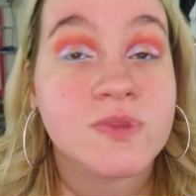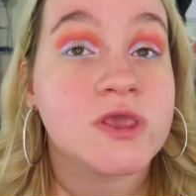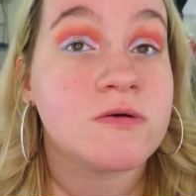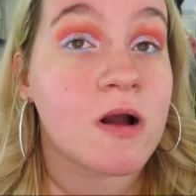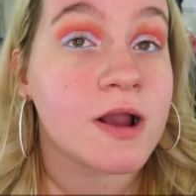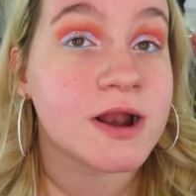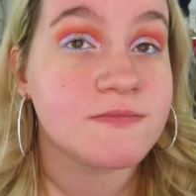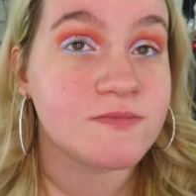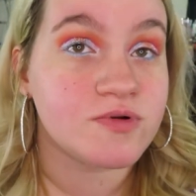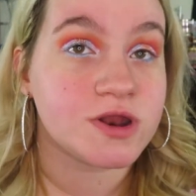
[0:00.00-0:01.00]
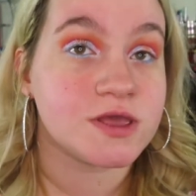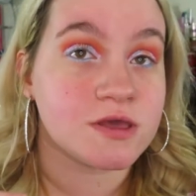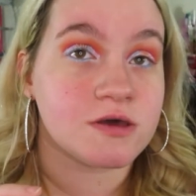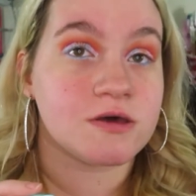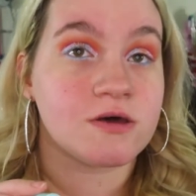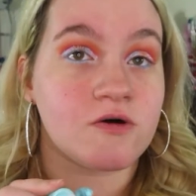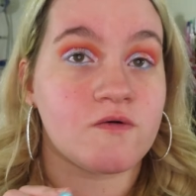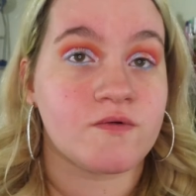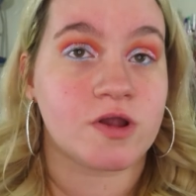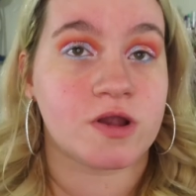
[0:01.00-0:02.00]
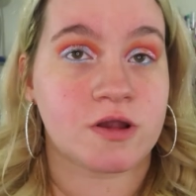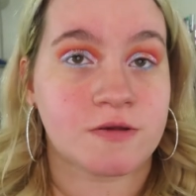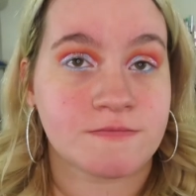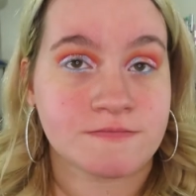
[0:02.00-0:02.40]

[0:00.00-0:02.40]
You are going to be putting over,